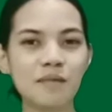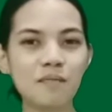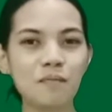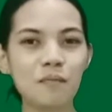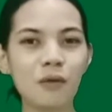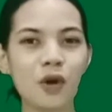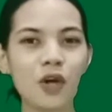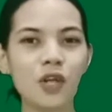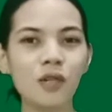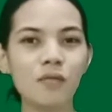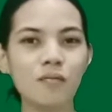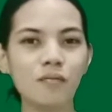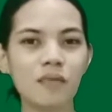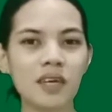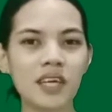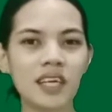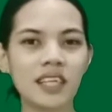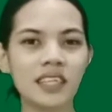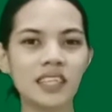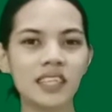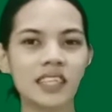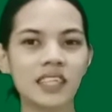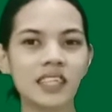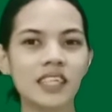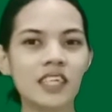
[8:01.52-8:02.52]
symbol
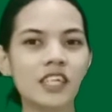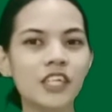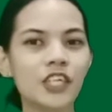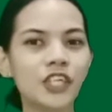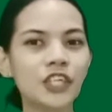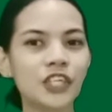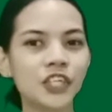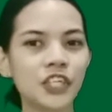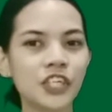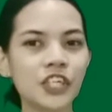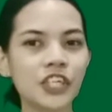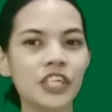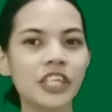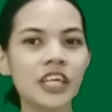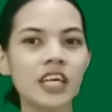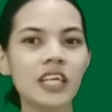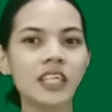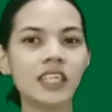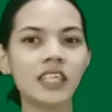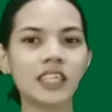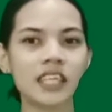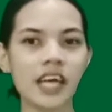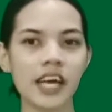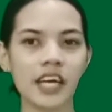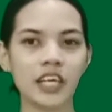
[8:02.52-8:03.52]
means that a
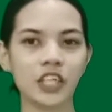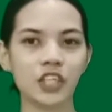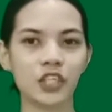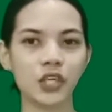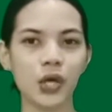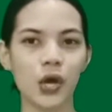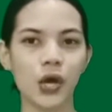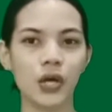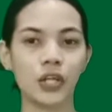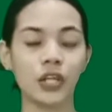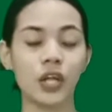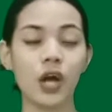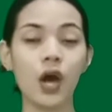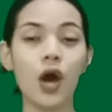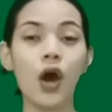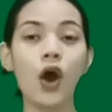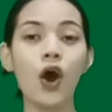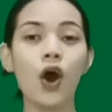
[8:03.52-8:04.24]
certain section